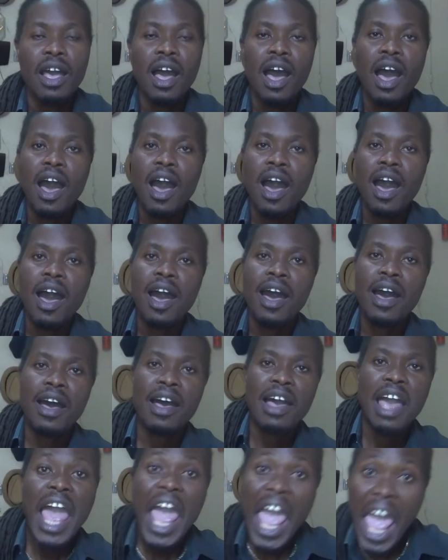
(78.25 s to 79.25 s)
uh,
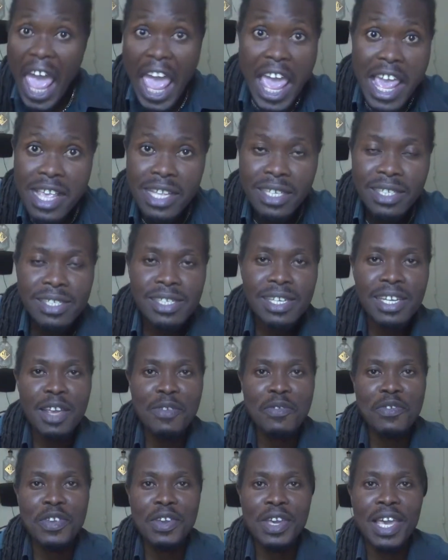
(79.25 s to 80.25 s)
hate
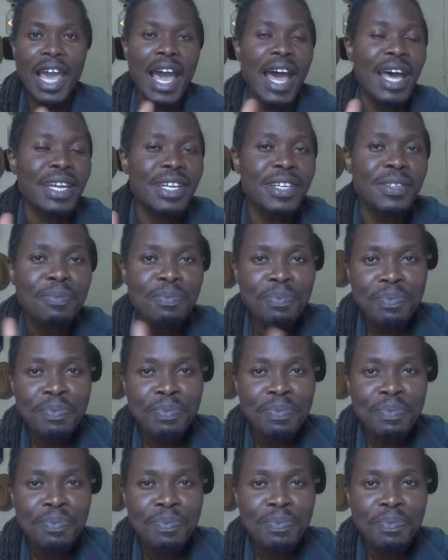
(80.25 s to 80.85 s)
if you can